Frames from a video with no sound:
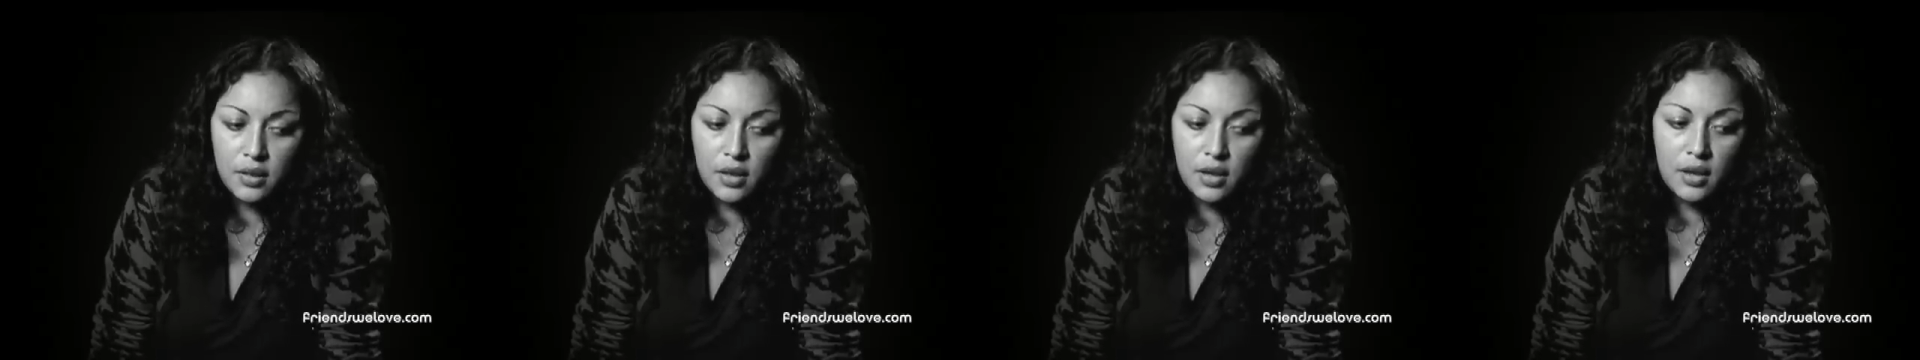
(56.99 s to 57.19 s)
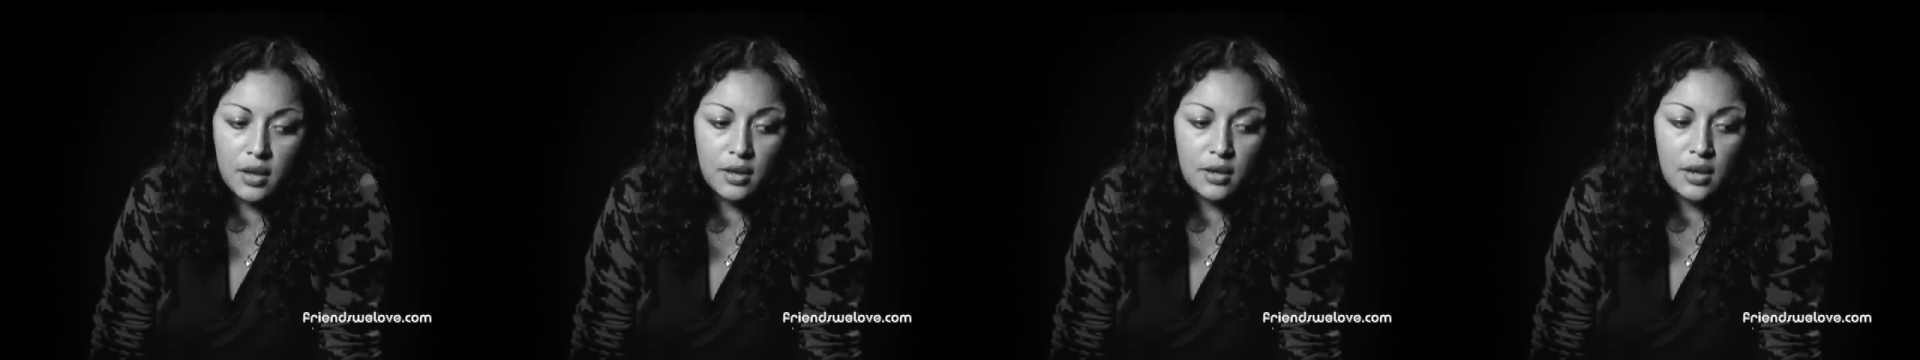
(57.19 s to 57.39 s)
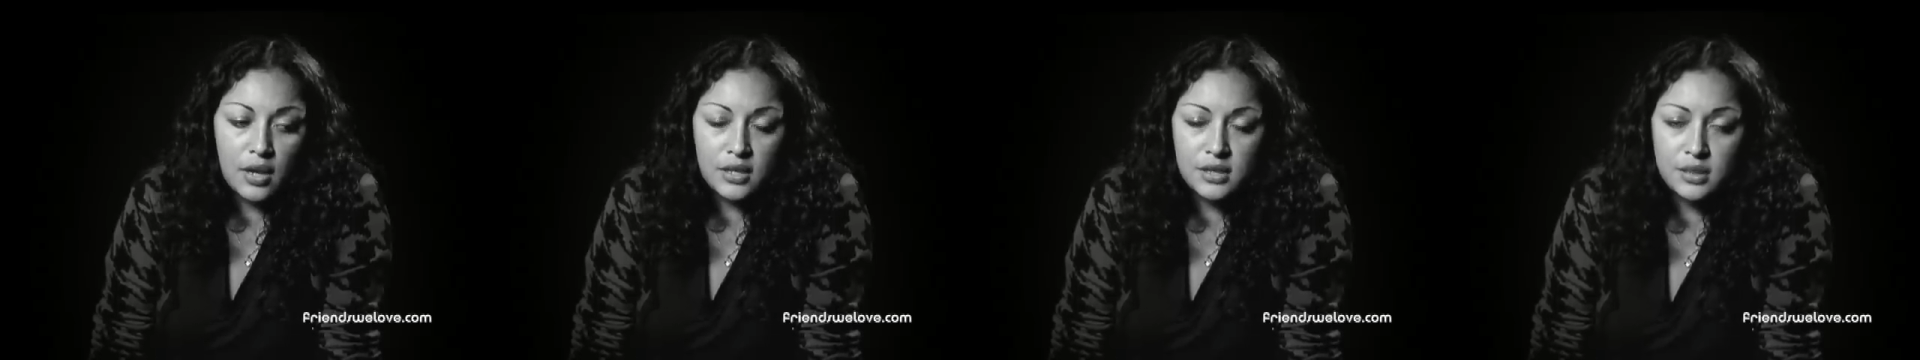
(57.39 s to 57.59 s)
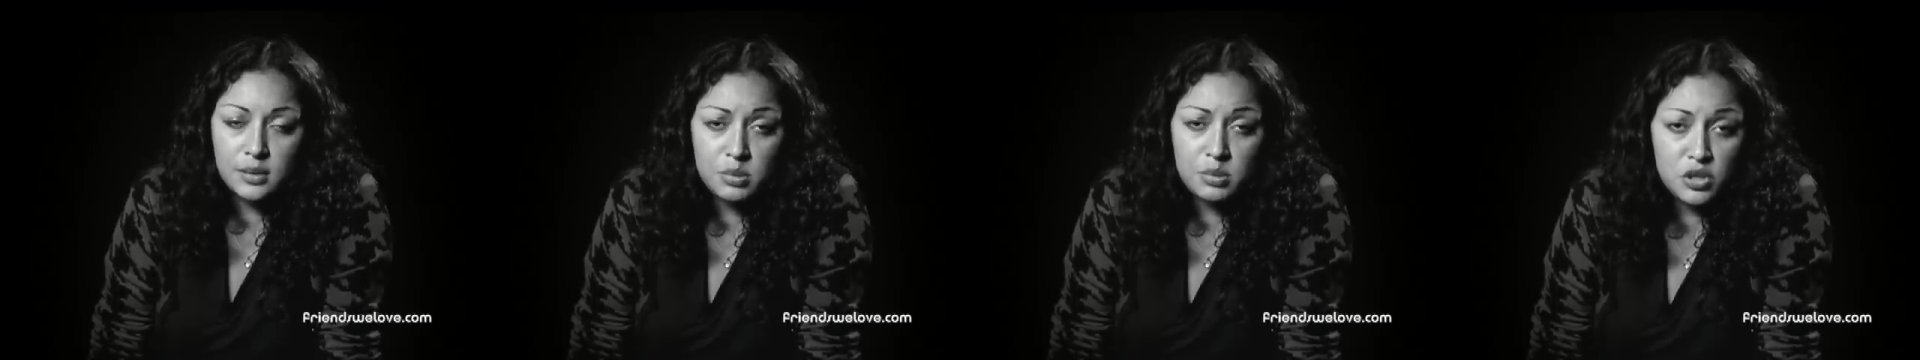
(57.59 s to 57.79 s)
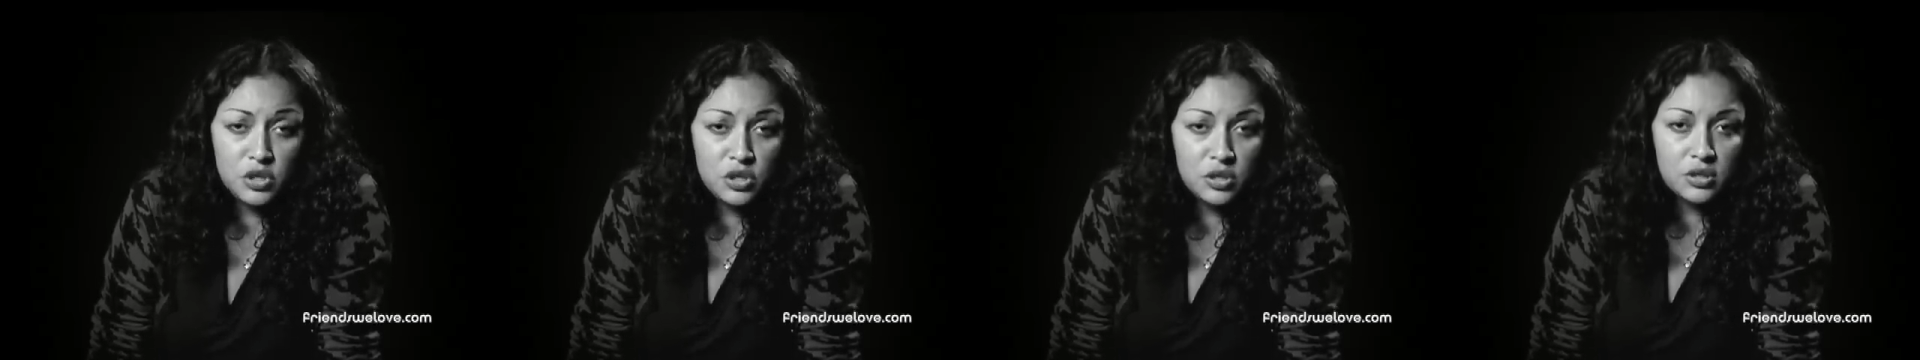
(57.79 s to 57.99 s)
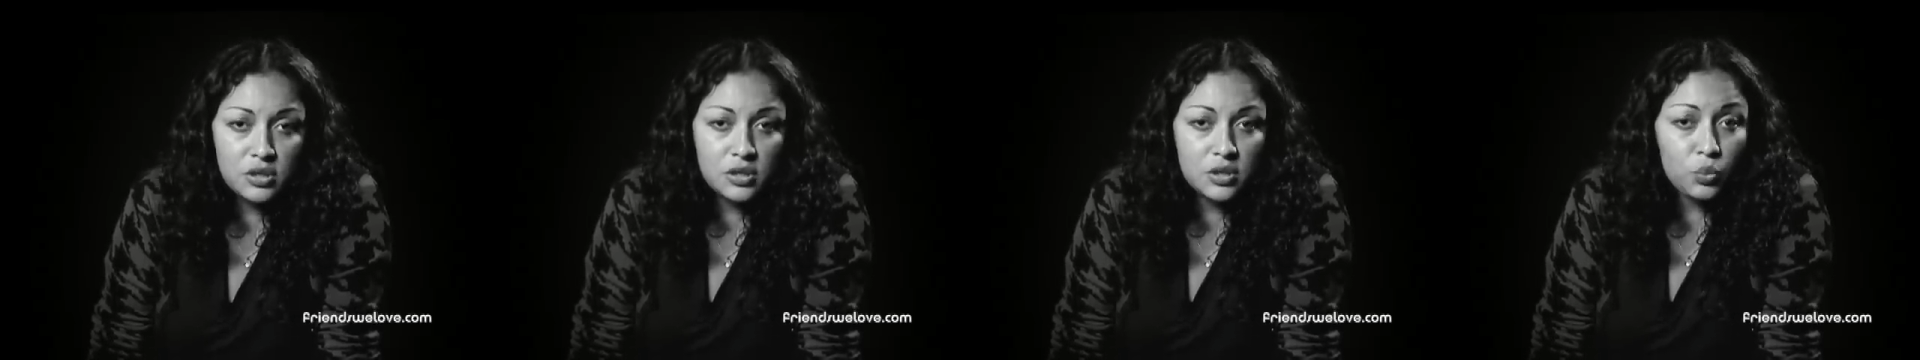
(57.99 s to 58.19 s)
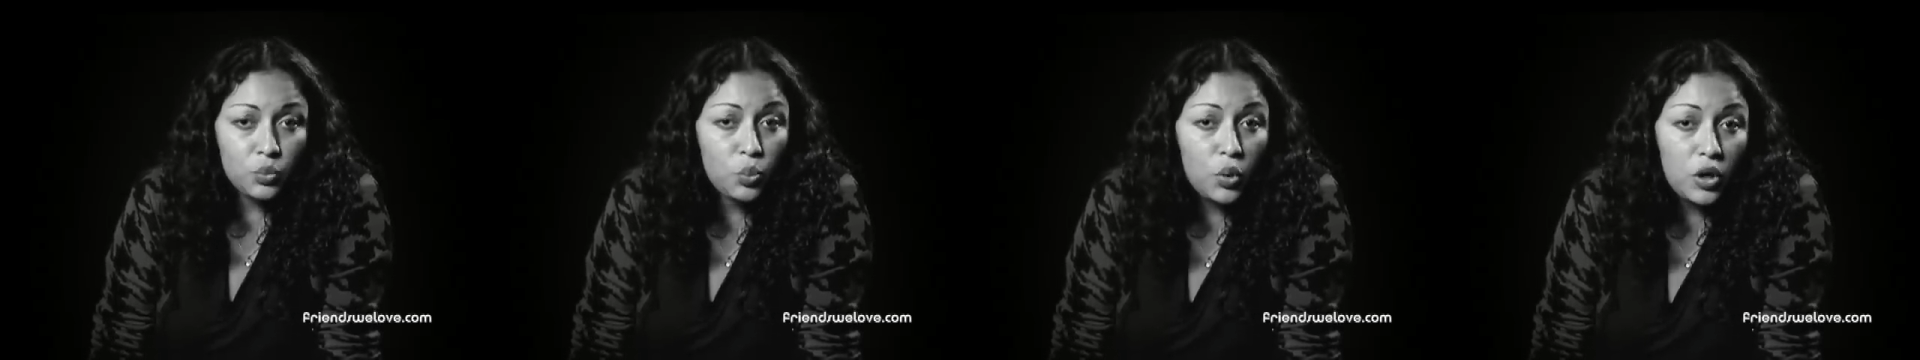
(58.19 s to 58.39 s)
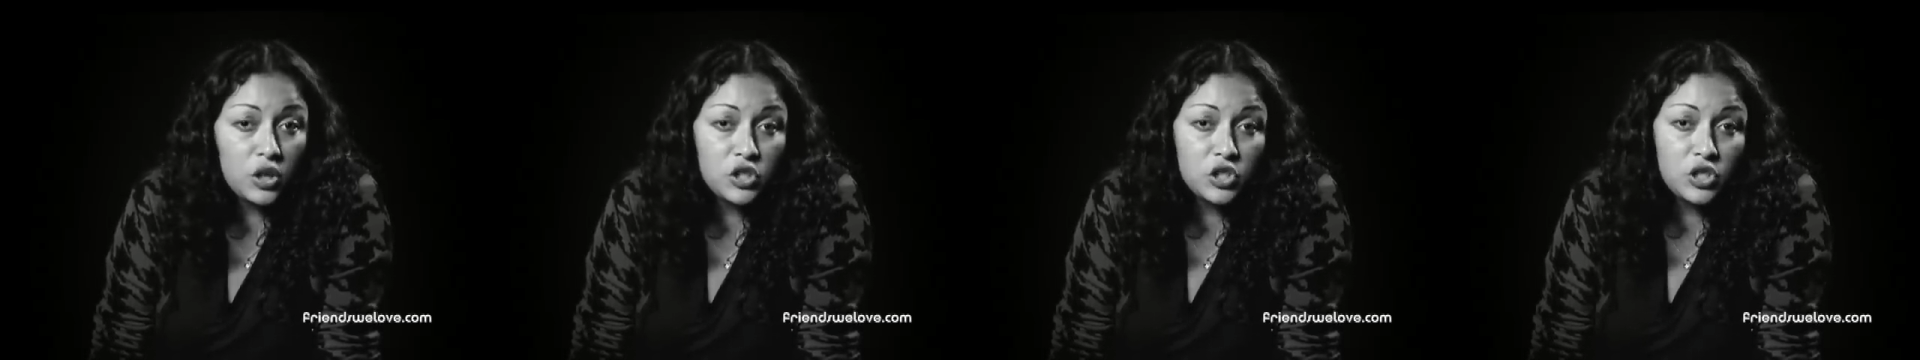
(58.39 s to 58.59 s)
and exhibitions
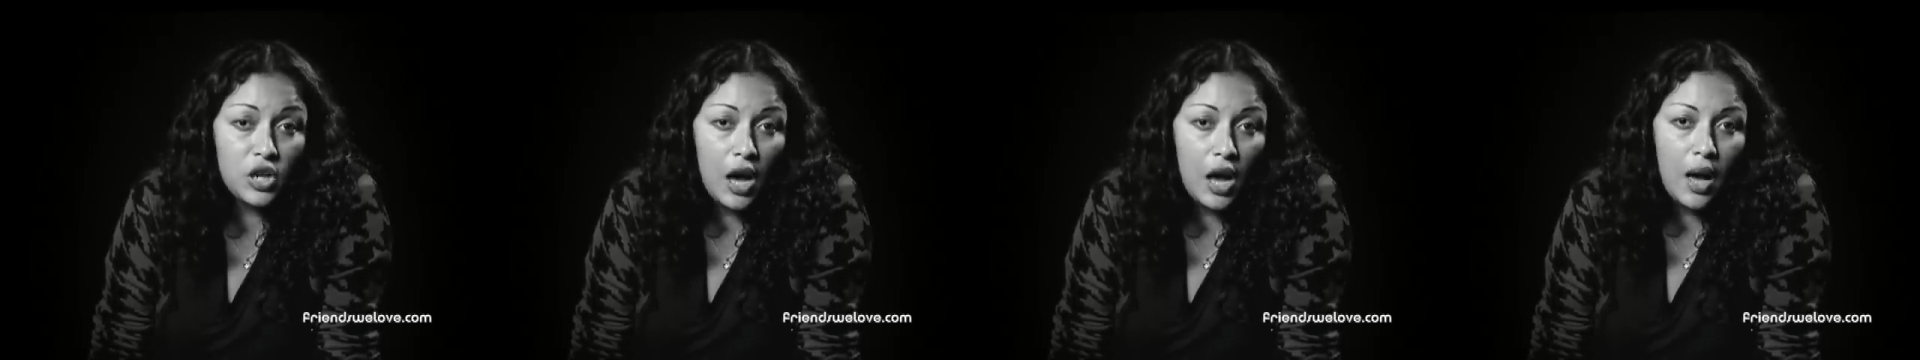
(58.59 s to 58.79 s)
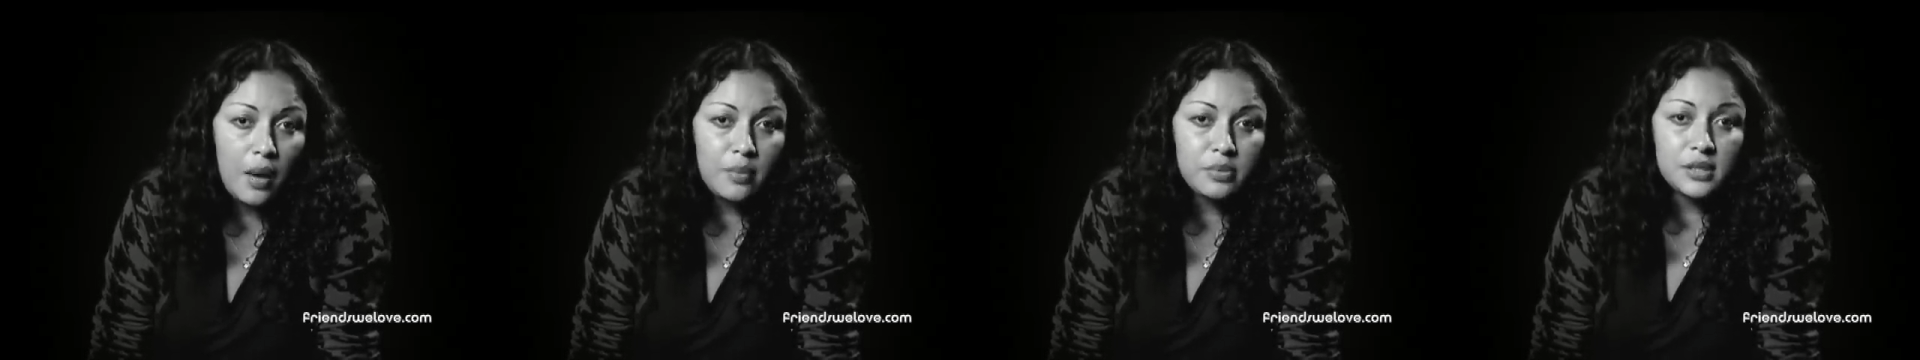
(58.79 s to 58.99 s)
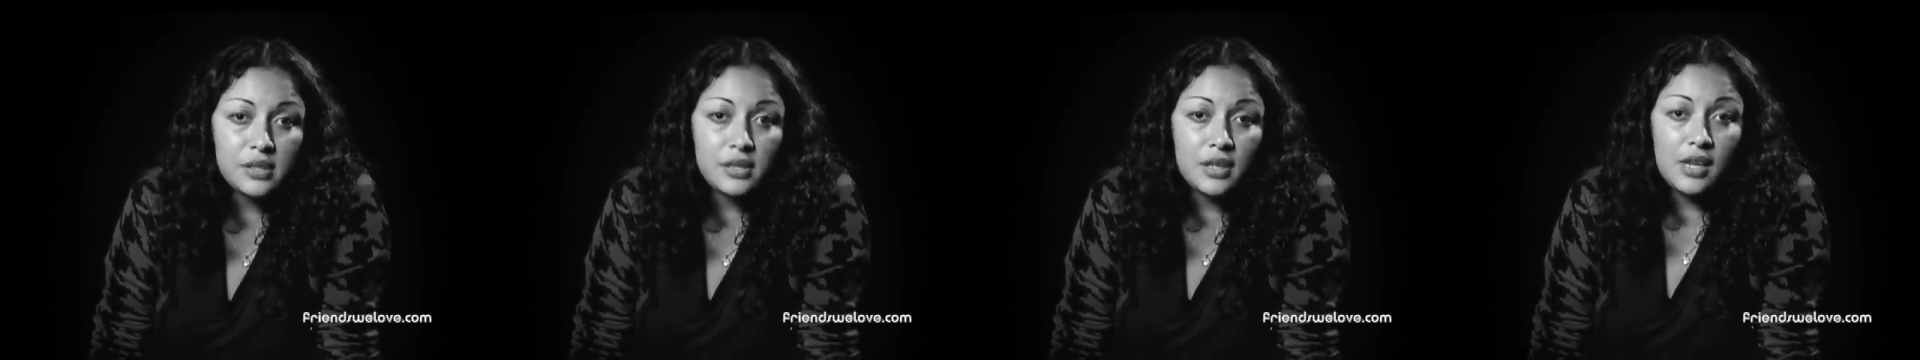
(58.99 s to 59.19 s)
and workshops